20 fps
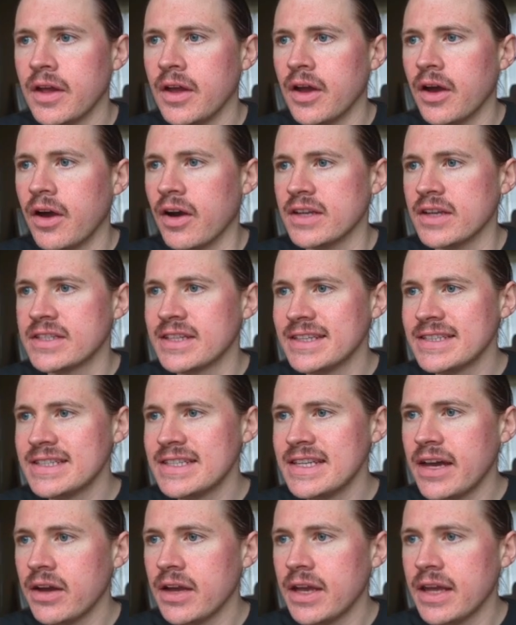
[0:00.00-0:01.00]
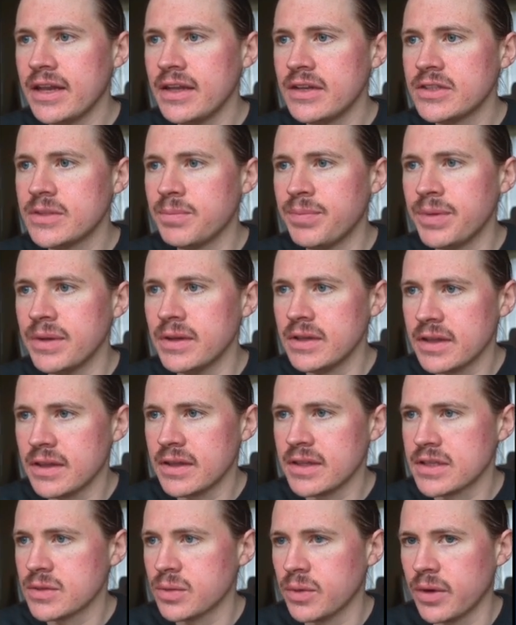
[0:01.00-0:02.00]
All right, so let's now get into building
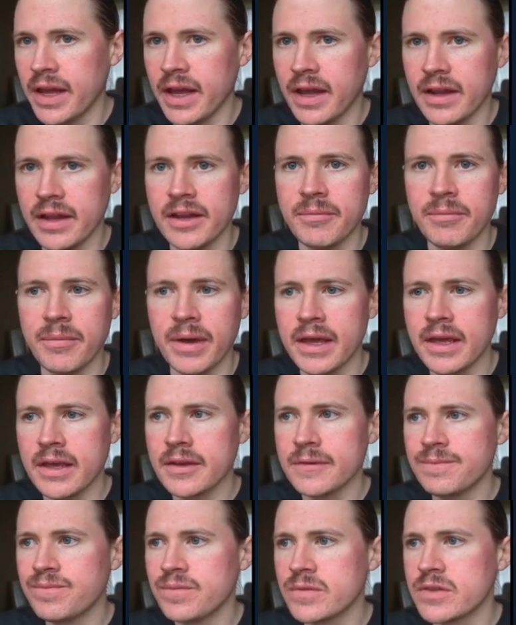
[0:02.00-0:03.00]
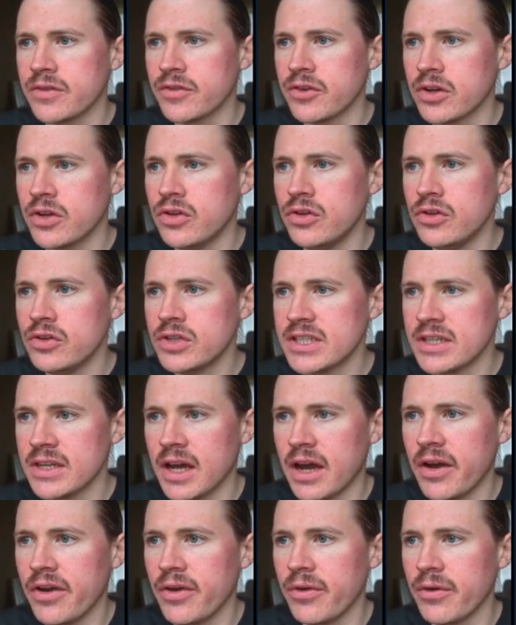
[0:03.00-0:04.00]
this one out in Make. So I've got a new
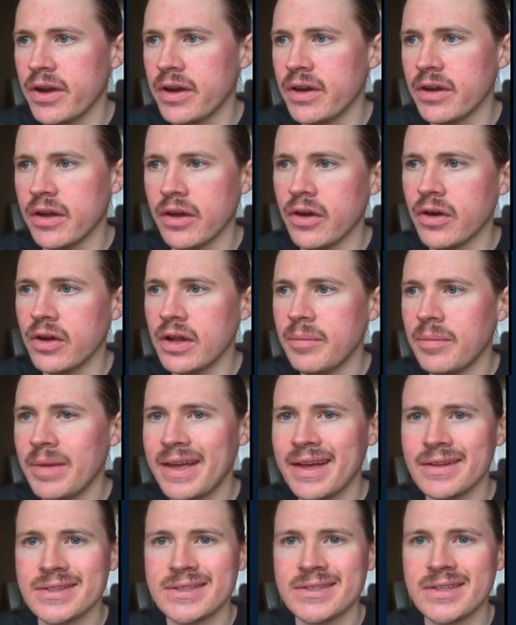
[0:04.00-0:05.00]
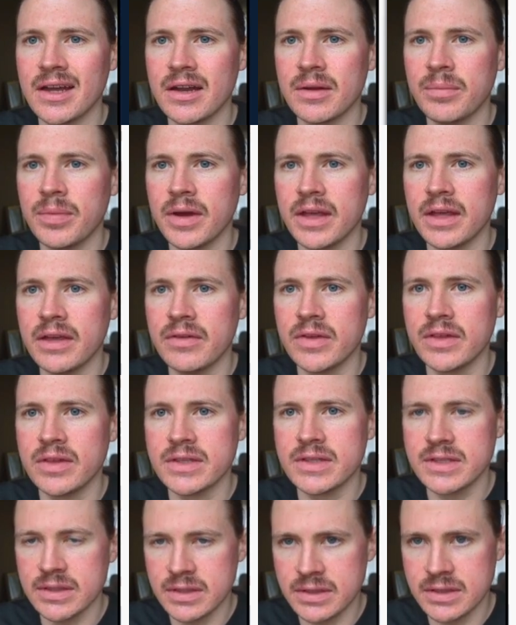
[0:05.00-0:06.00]
scenario ready to go. Let me get started by giving
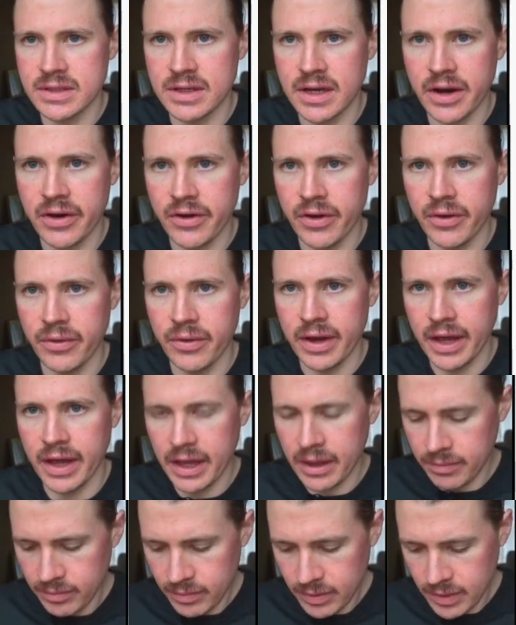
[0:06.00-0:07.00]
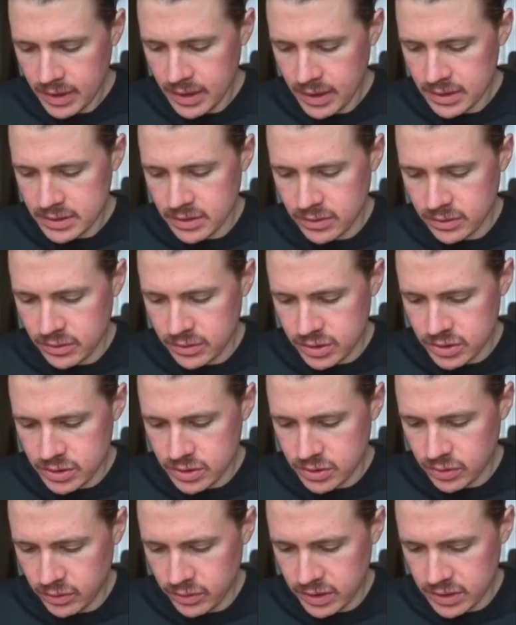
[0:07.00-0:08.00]
this scenario a name. So I'll just
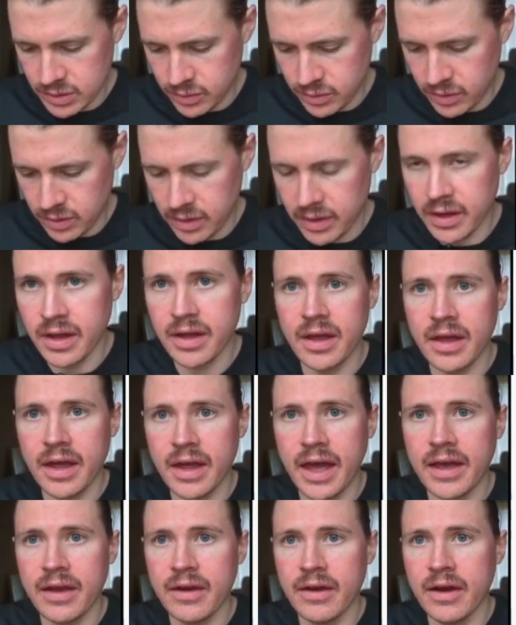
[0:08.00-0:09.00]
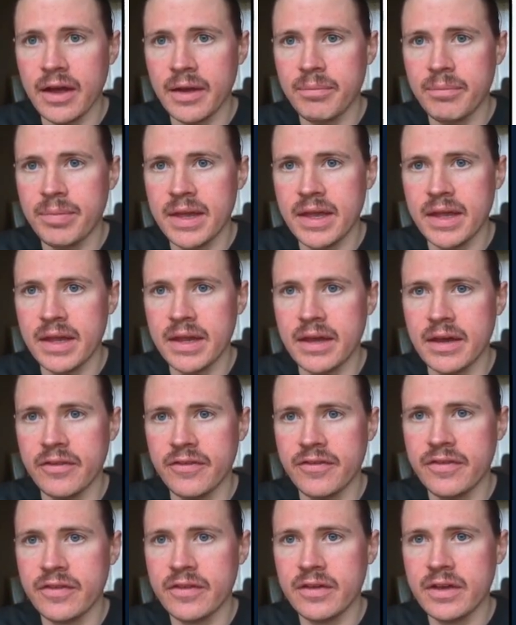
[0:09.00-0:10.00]
call this one AI
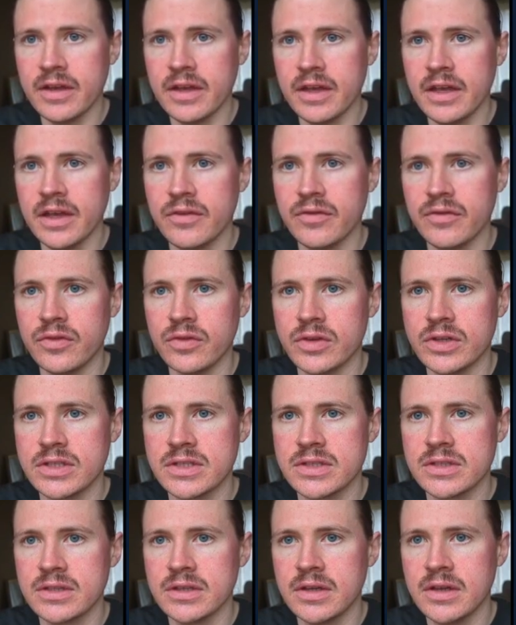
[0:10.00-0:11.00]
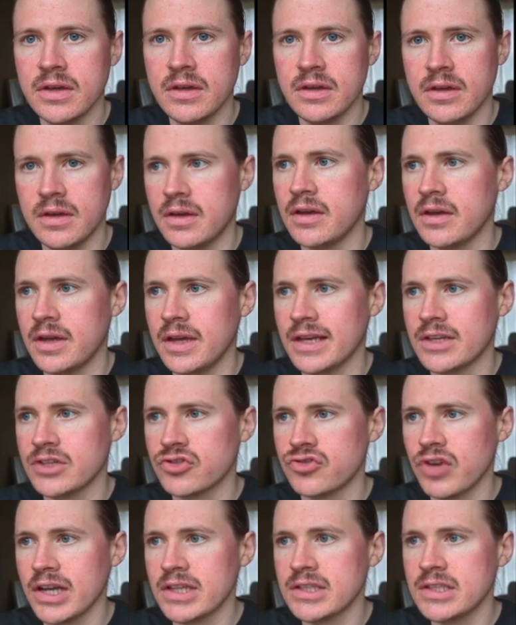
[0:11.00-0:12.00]
PDF Invoice
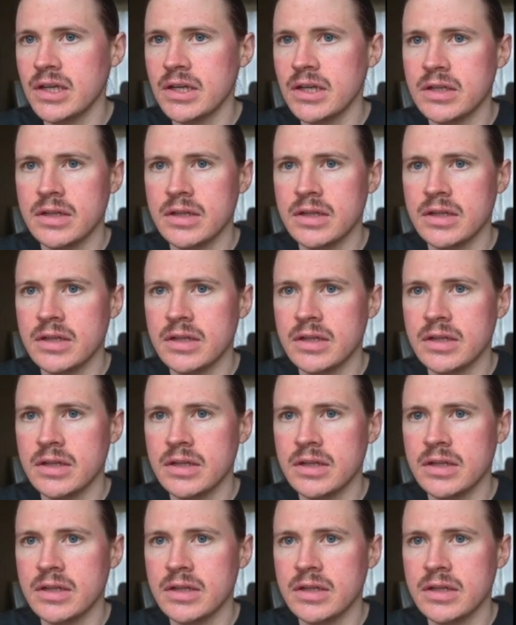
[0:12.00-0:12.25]
Extractor.